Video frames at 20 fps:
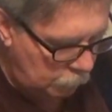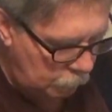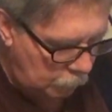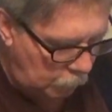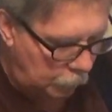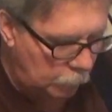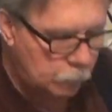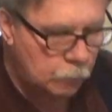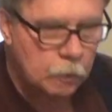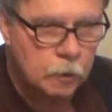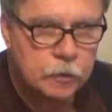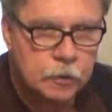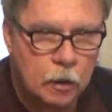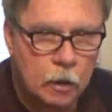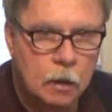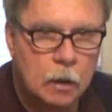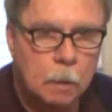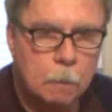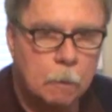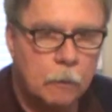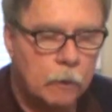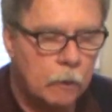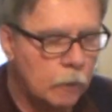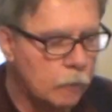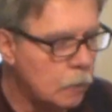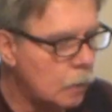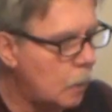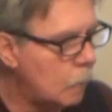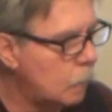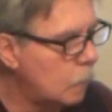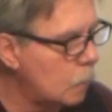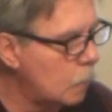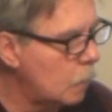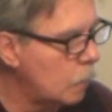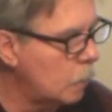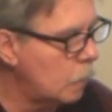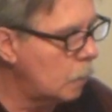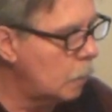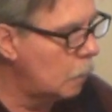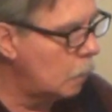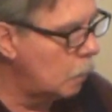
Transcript: I'm just going to share a couple things that I've learned.